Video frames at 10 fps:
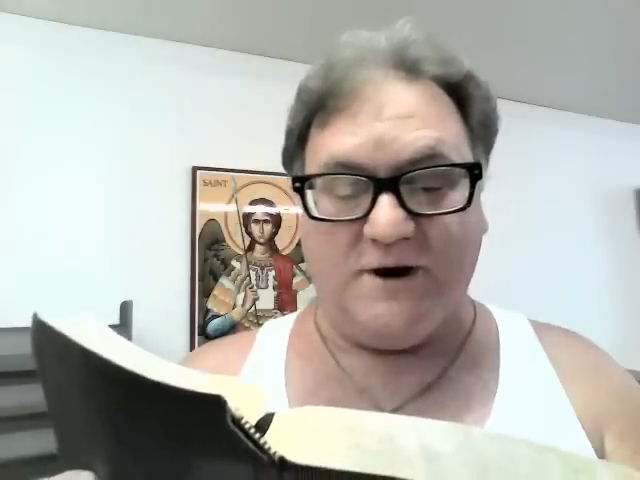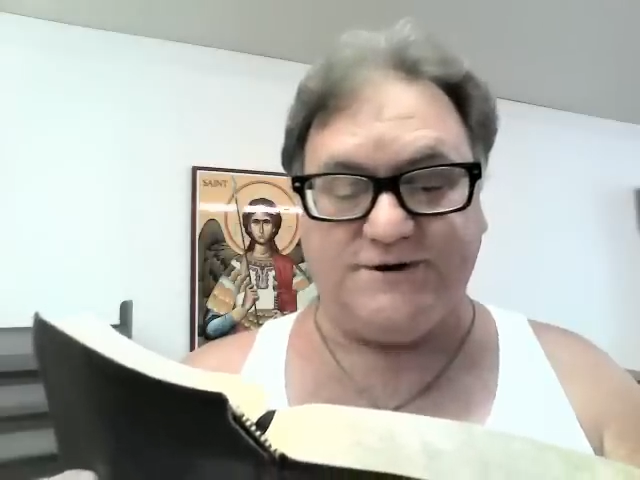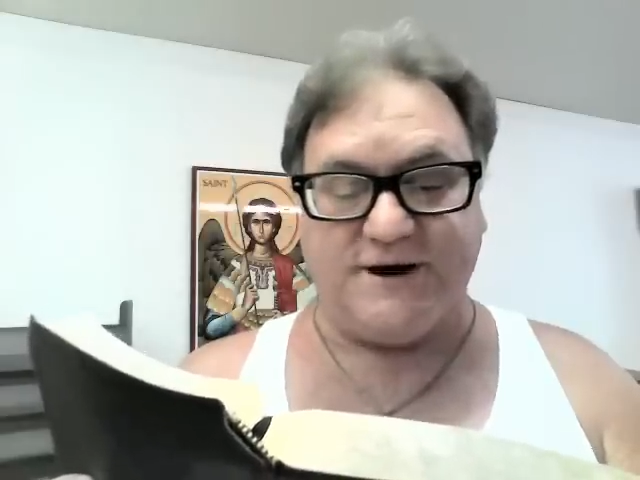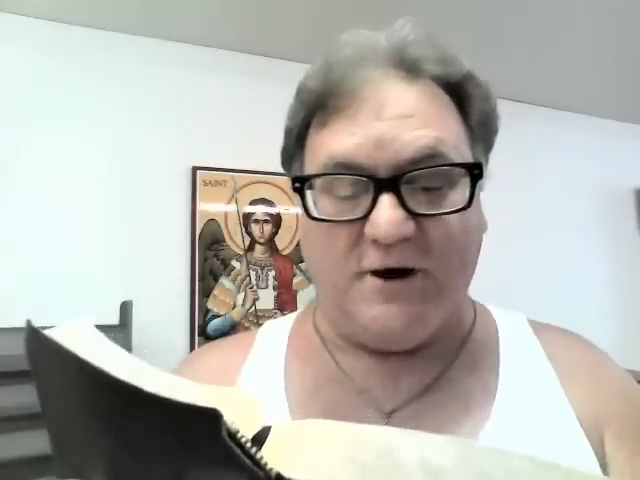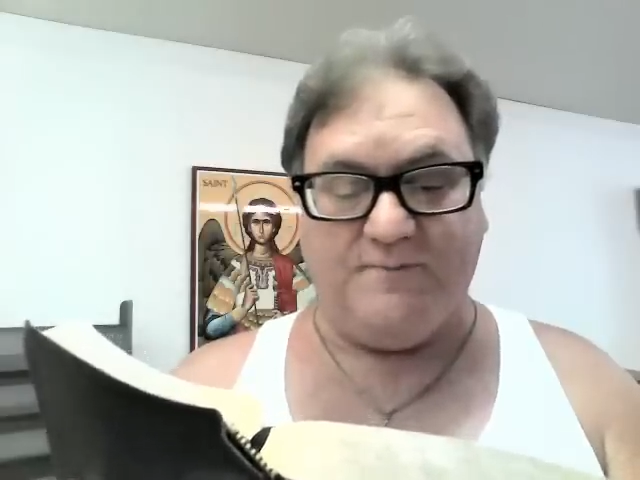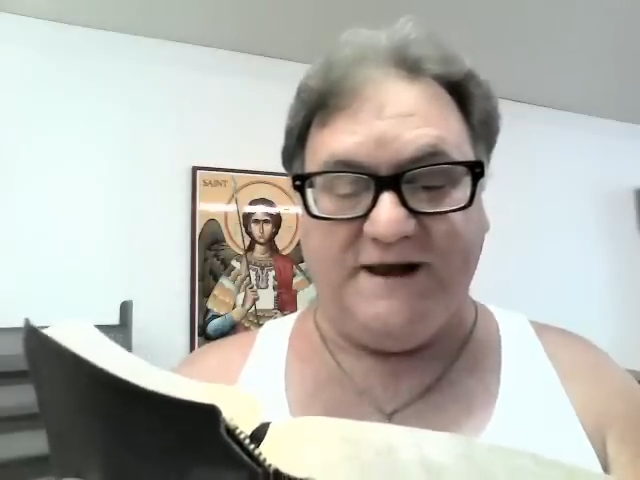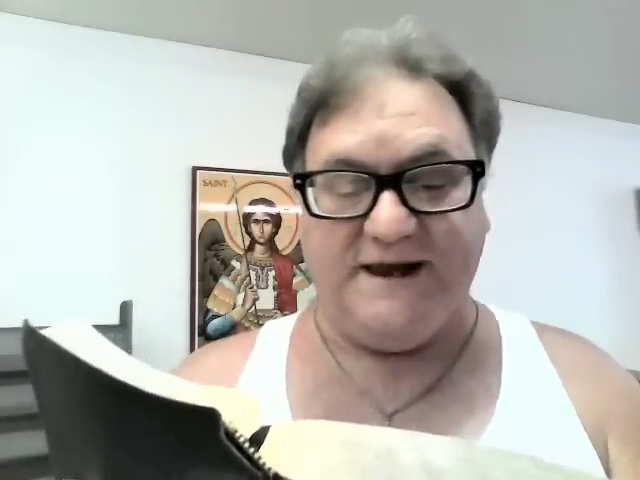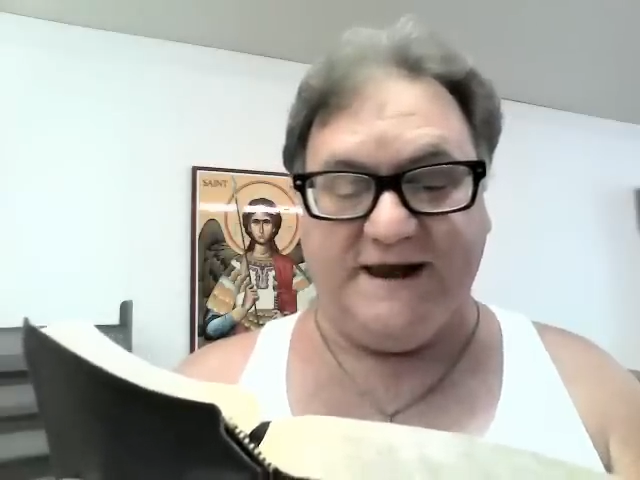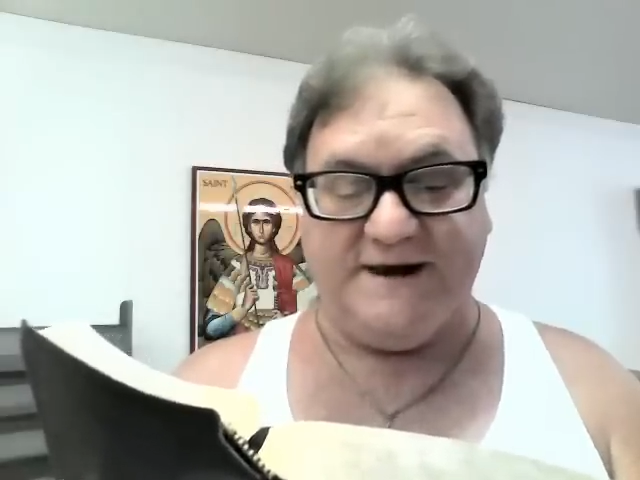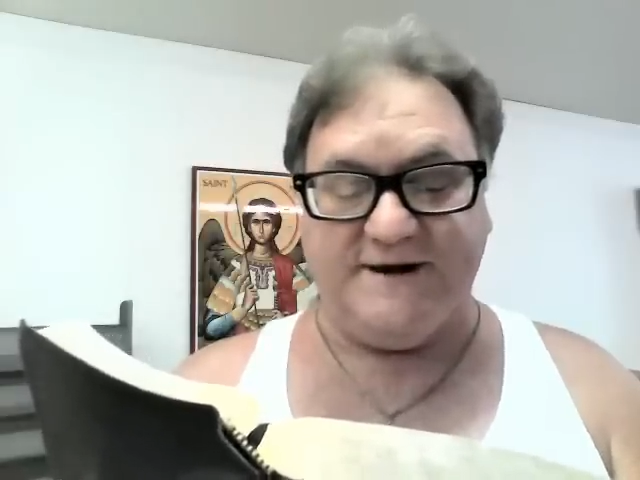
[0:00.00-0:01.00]
what shall be
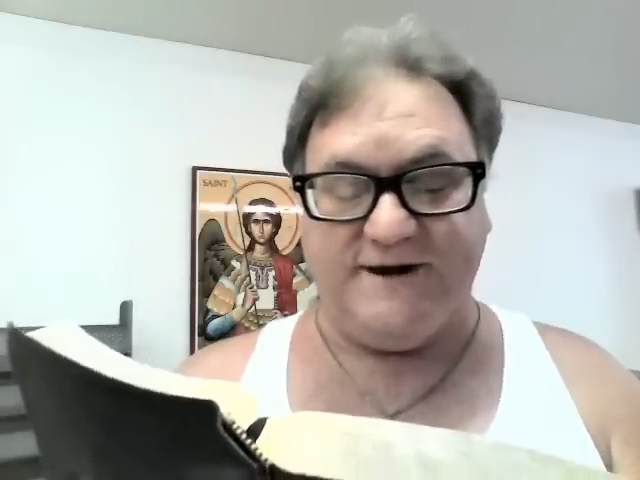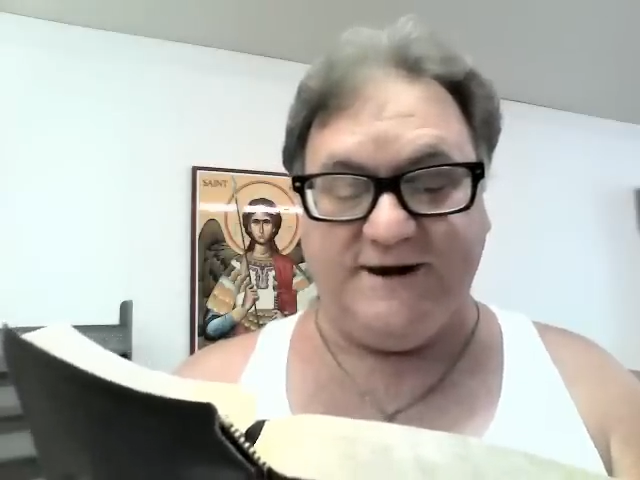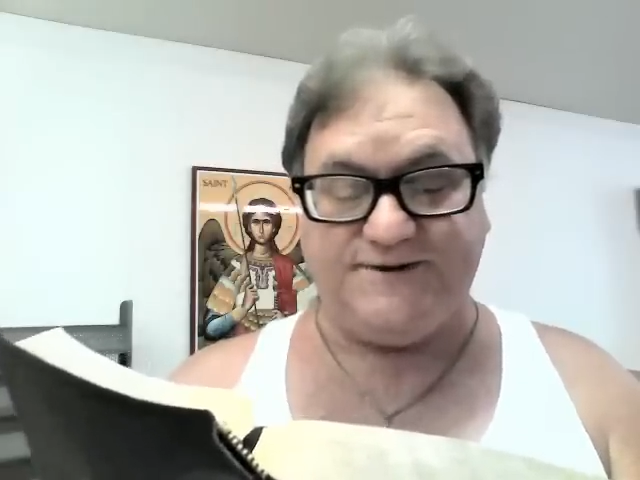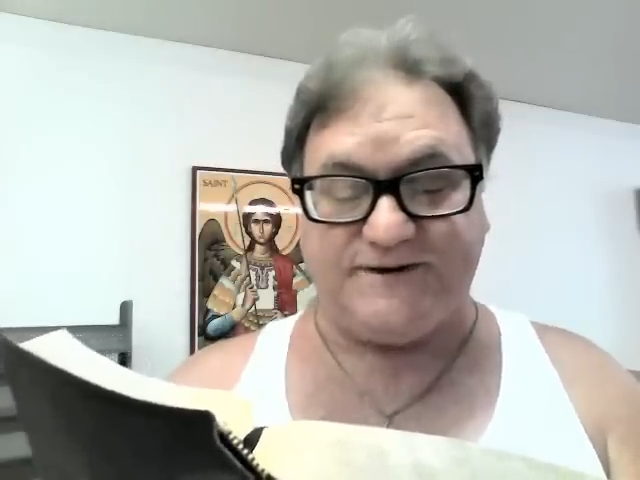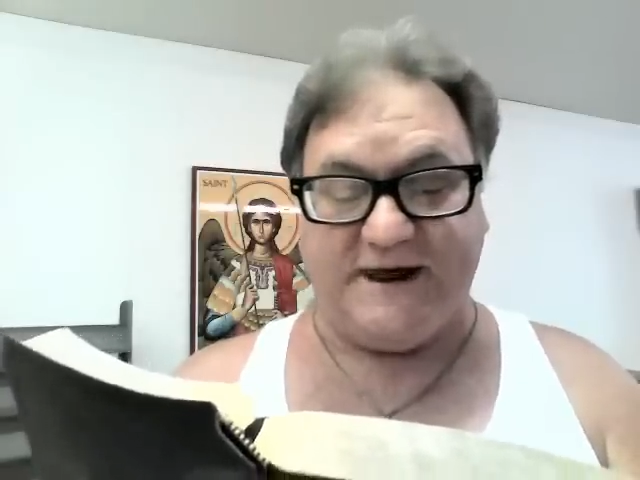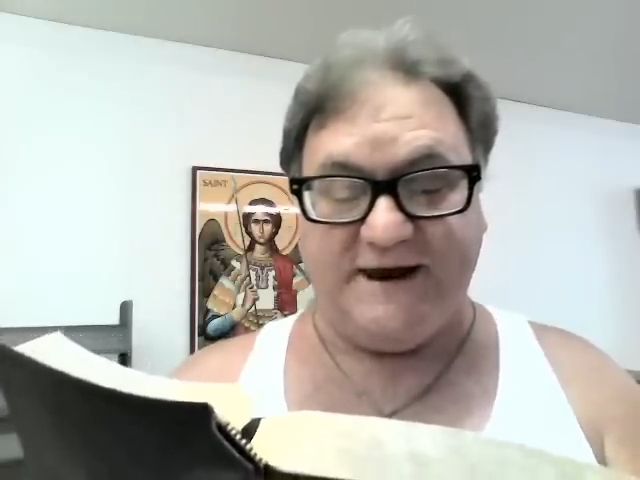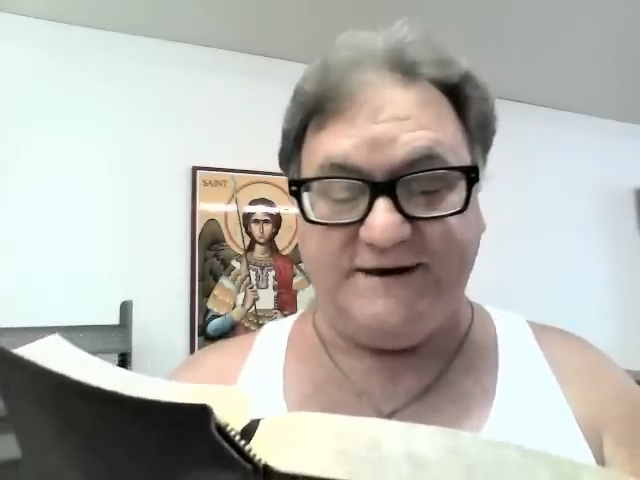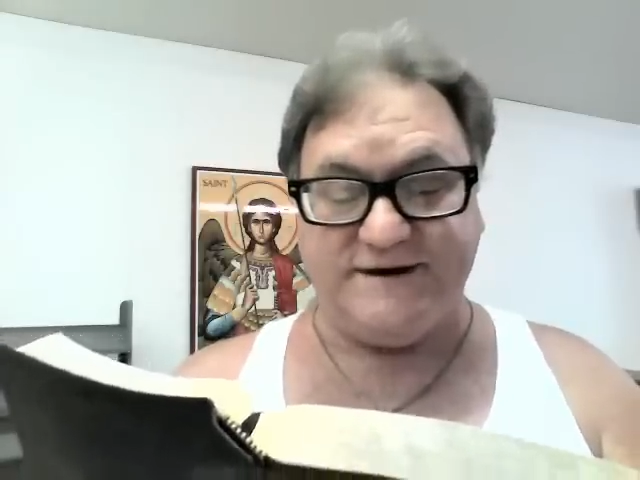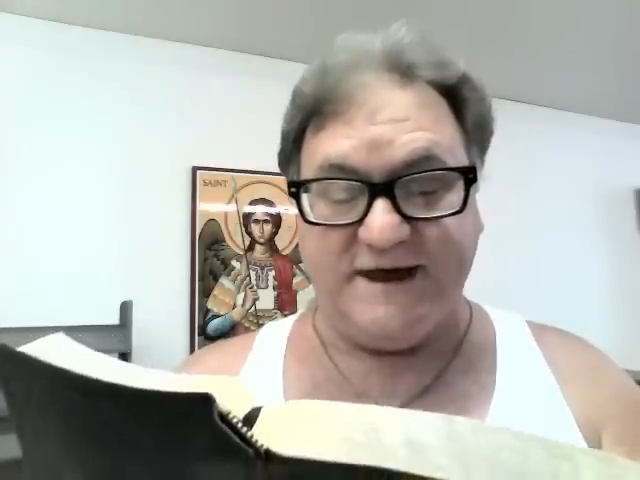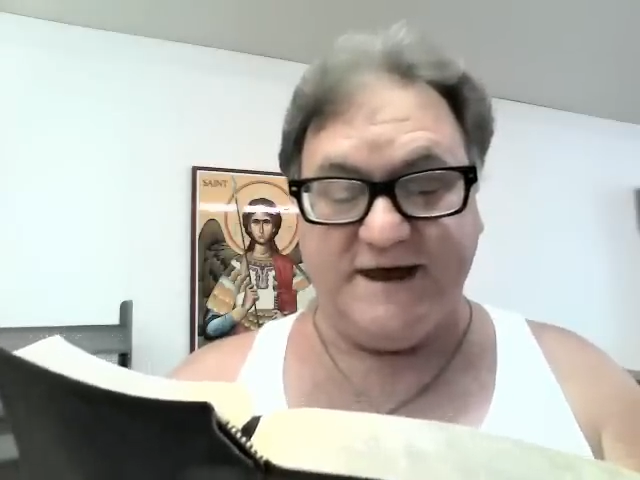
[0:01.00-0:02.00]
the end of these
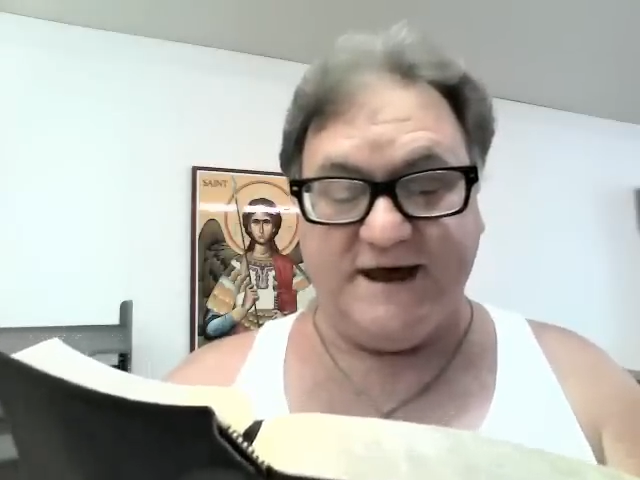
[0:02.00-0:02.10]
things?